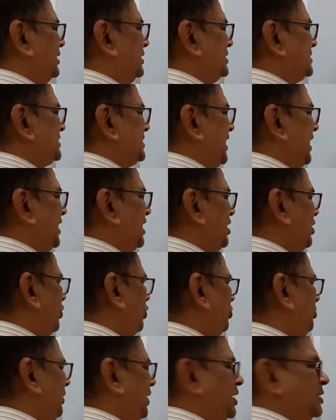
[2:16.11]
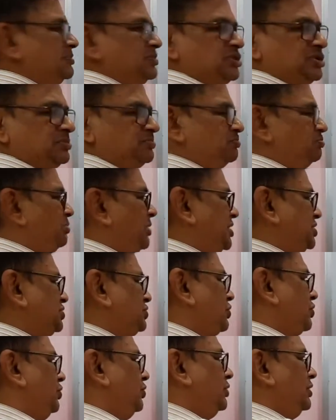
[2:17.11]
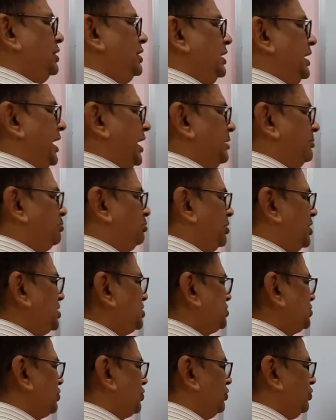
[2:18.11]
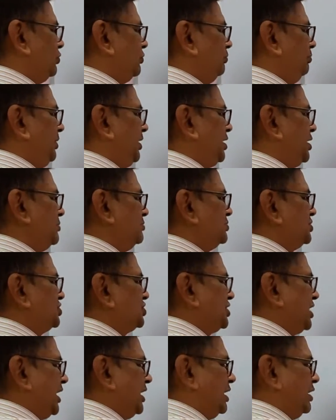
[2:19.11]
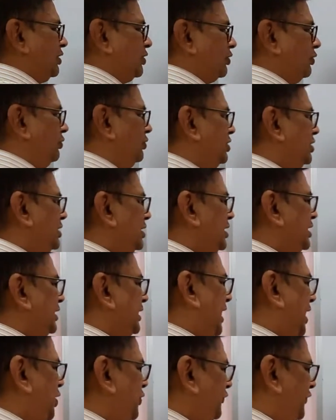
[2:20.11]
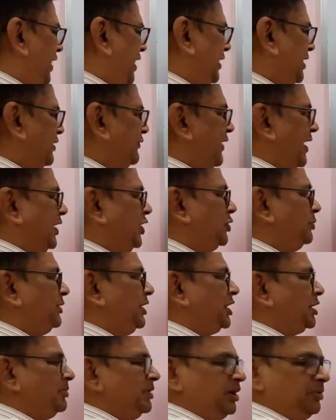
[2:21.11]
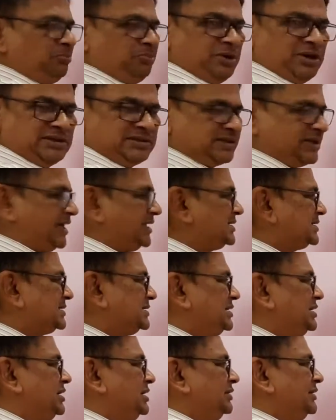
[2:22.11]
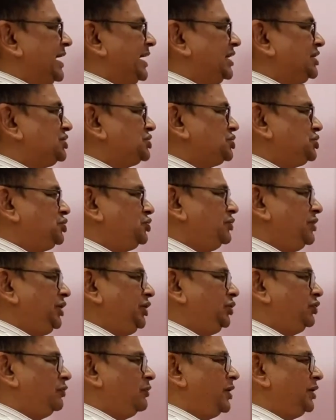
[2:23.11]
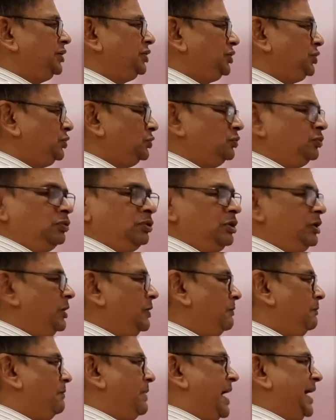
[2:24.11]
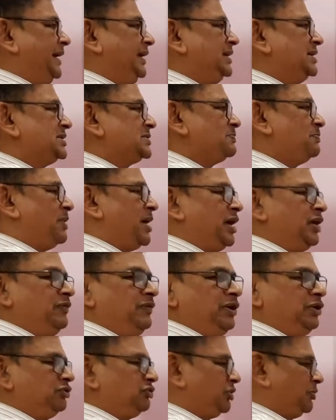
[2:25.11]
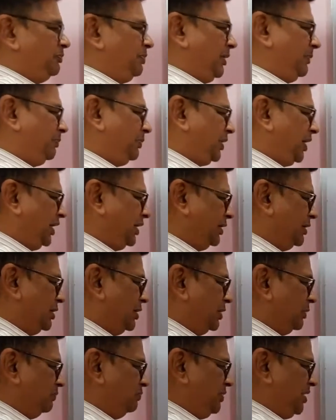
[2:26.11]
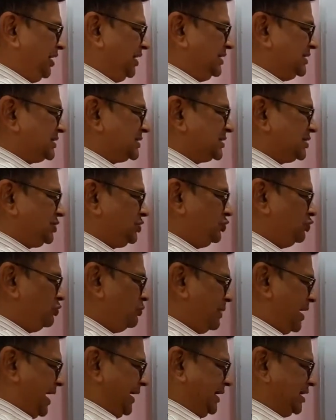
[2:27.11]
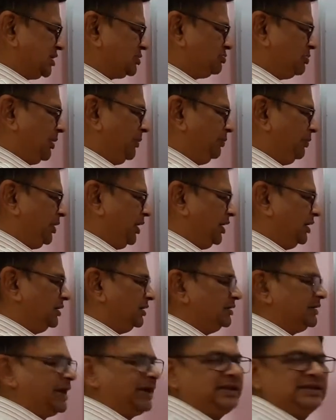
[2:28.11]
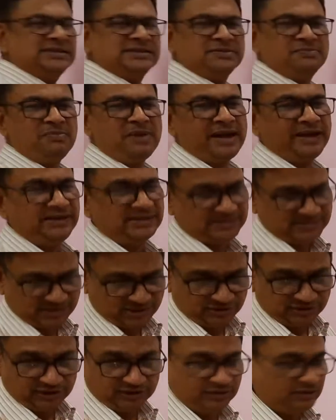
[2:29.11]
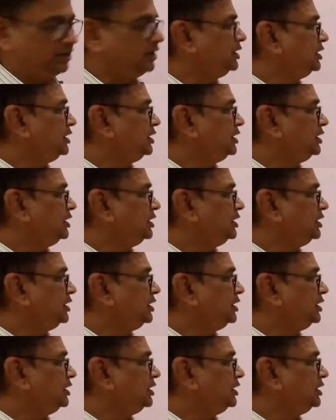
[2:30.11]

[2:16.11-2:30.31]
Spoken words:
Second row becomes first row and first row becomes second row. Can you find the value of determinant first case? That is 2 into 1 2 minus 5 into 3 15 means 2 minus 15, that is minus 13.